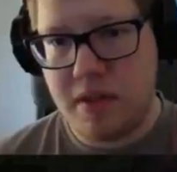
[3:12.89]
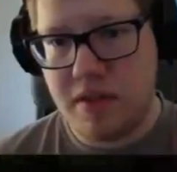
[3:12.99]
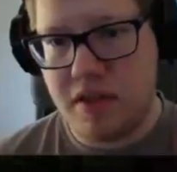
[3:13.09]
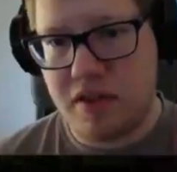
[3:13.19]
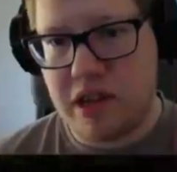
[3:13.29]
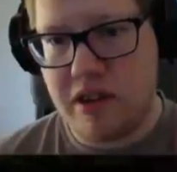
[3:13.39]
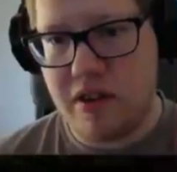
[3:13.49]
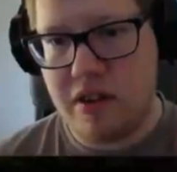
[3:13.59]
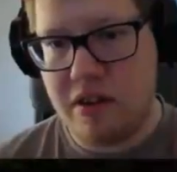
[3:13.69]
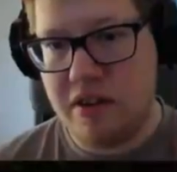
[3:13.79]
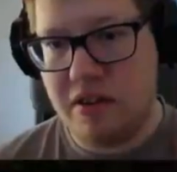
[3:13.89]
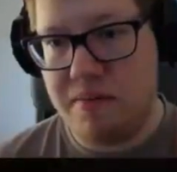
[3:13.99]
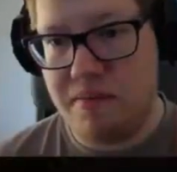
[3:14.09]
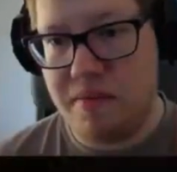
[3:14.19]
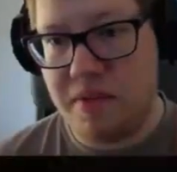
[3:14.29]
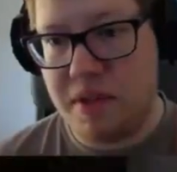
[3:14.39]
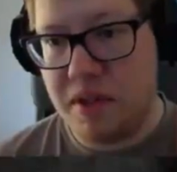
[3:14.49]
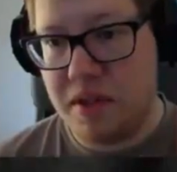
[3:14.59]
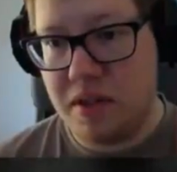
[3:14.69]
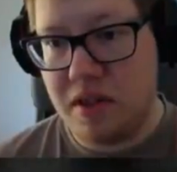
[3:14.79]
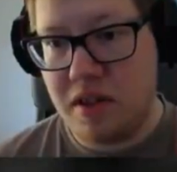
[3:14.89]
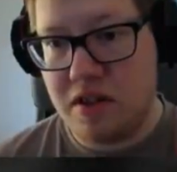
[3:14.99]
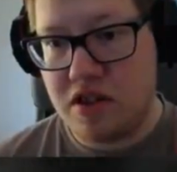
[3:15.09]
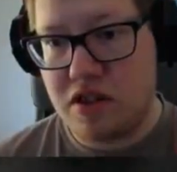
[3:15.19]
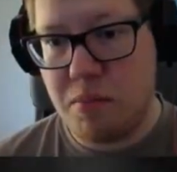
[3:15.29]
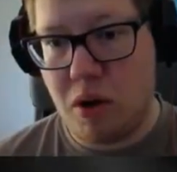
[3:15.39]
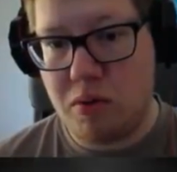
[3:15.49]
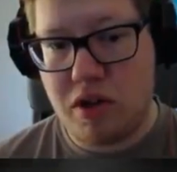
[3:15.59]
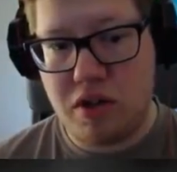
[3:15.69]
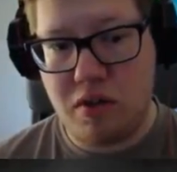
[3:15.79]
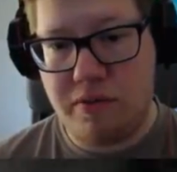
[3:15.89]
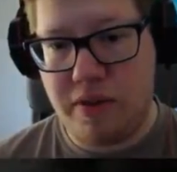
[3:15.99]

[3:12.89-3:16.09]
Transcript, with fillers: This entire... smoke-do